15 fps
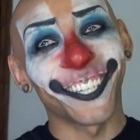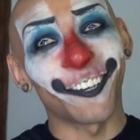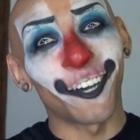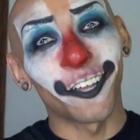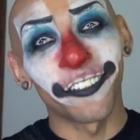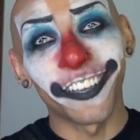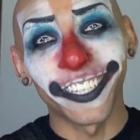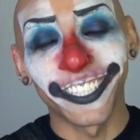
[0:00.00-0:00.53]
with
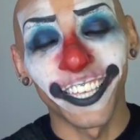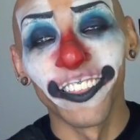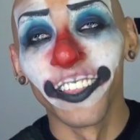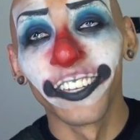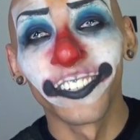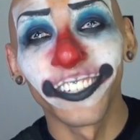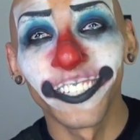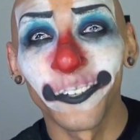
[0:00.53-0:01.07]
all that said,
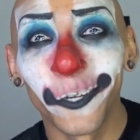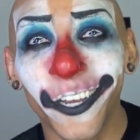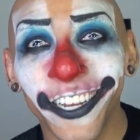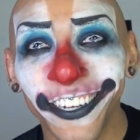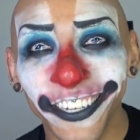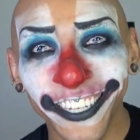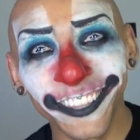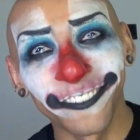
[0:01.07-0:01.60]
let's just go
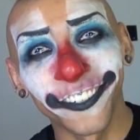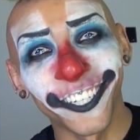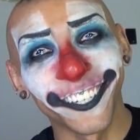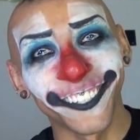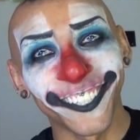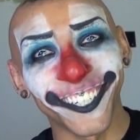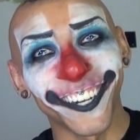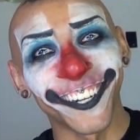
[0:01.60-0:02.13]
ahead and get the
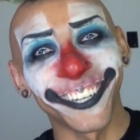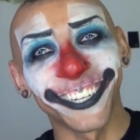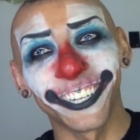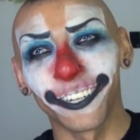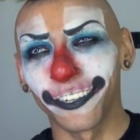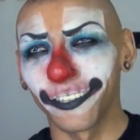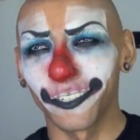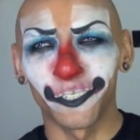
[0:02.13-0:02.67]
video started,
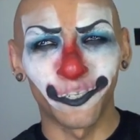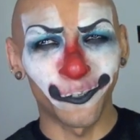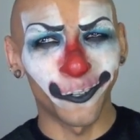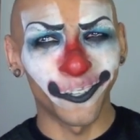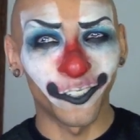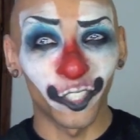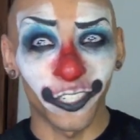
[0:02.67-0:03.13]
or the tutorial